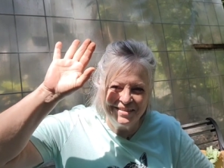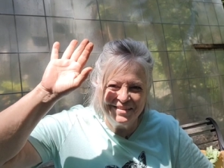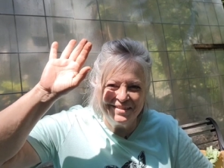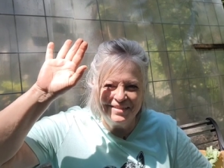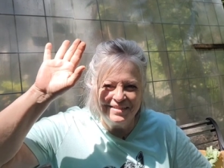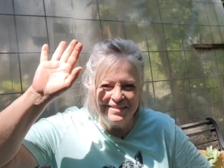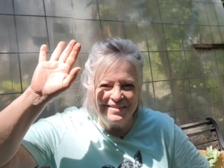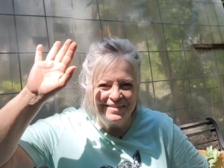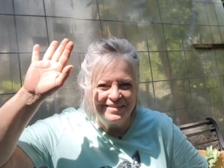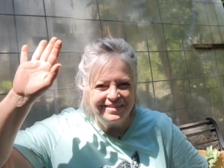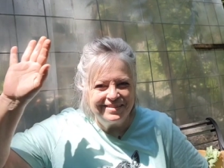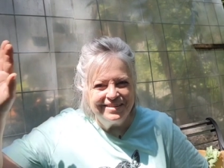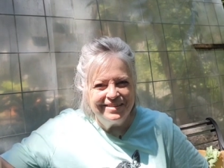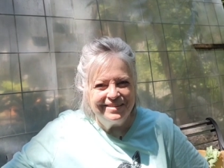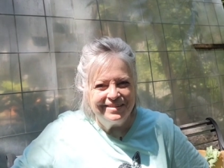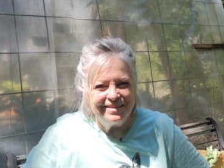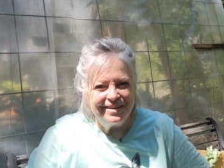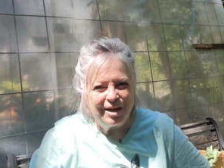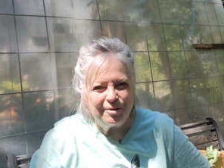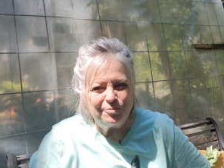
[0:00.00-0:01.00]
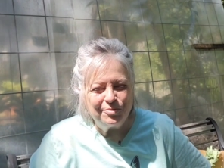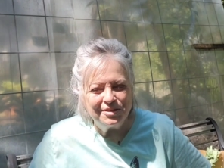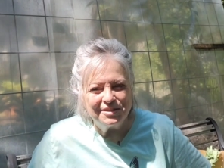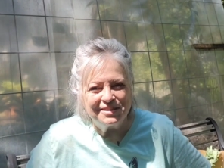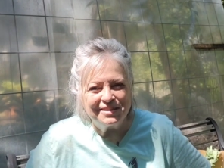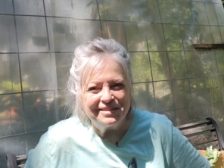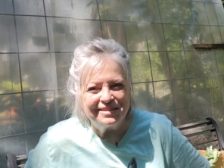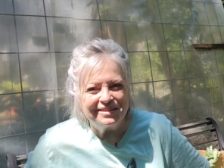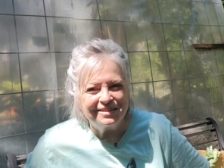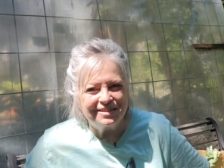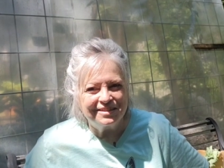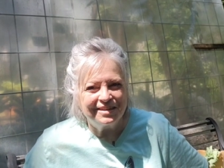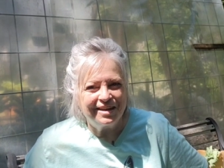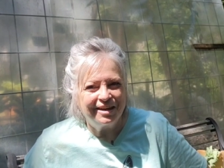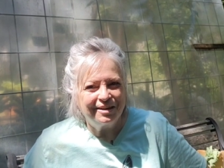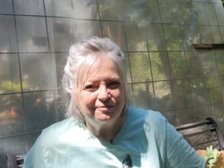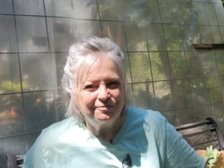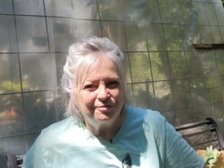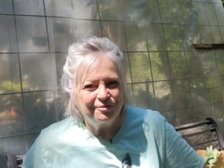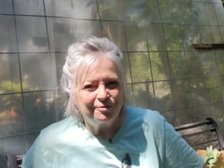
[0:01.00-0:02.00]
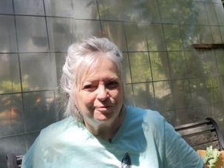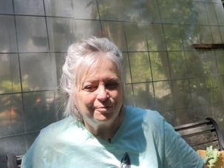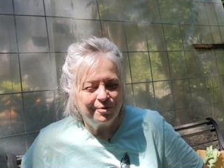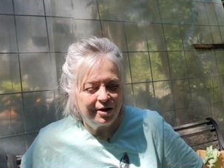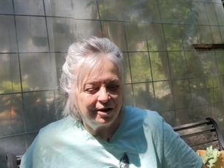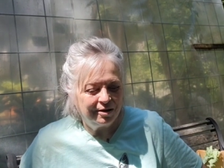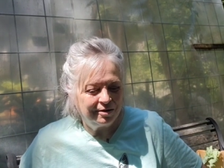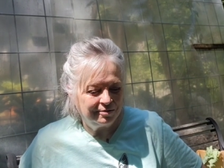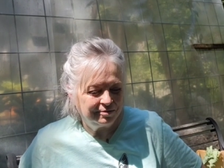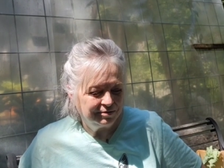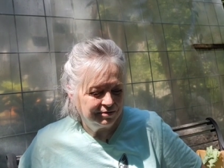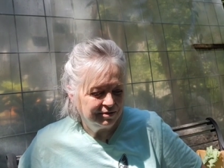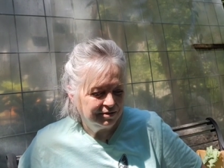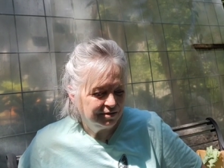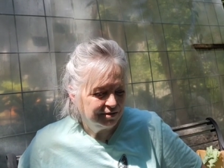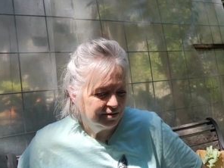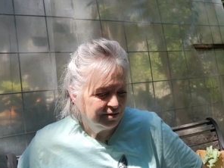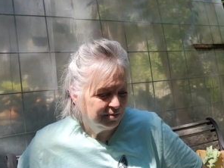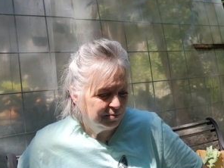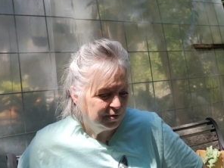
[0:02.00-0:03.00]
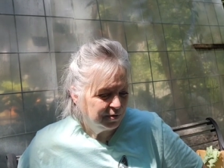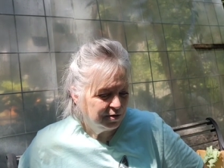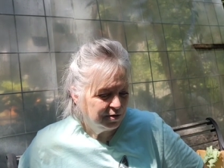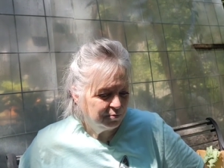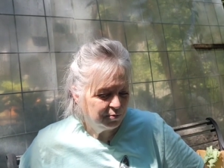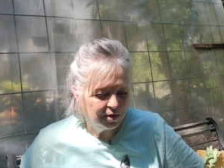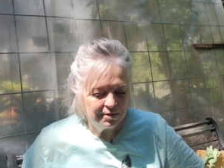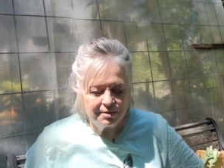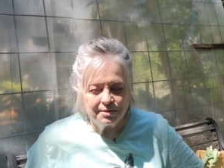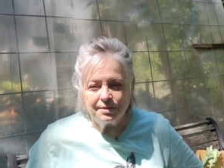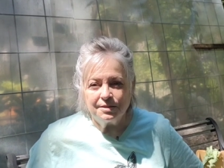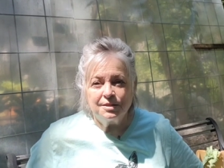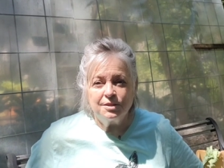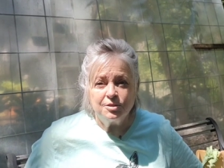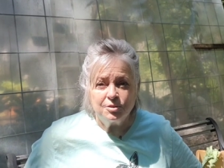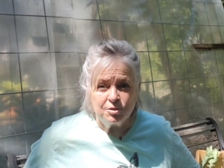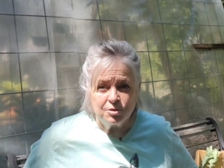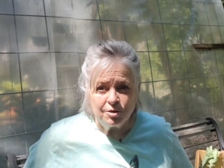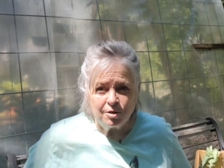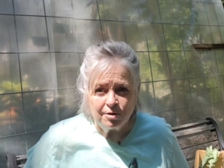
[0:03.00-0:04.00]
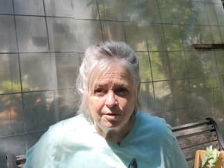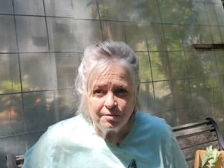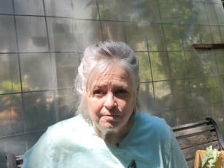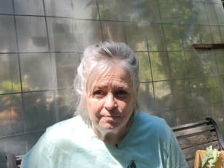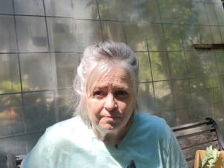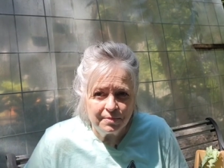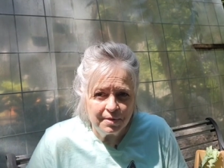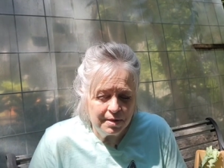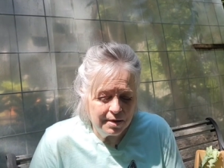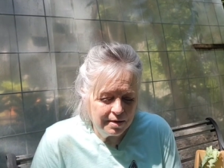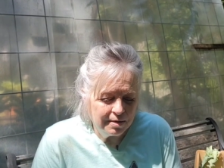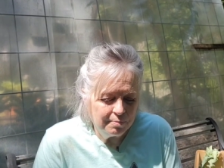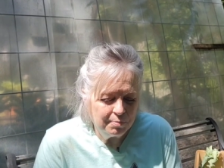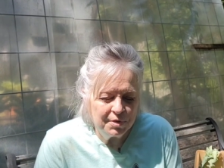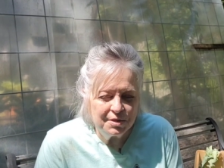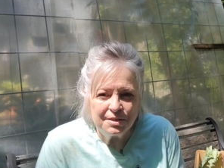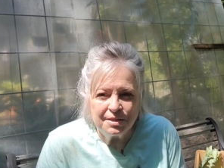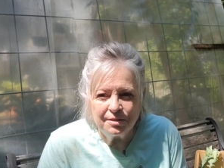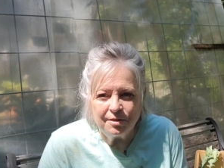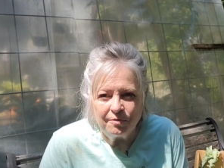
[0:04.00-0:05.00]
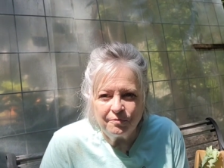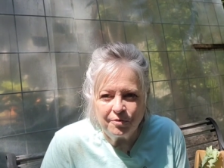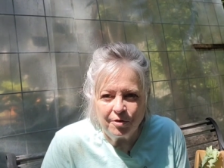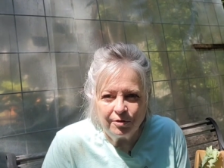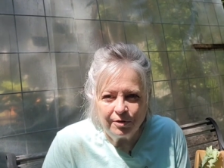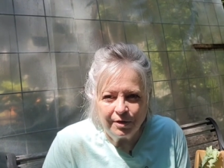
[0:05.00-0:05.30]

I was in the shade for a while. But anyways, let's get started mixing our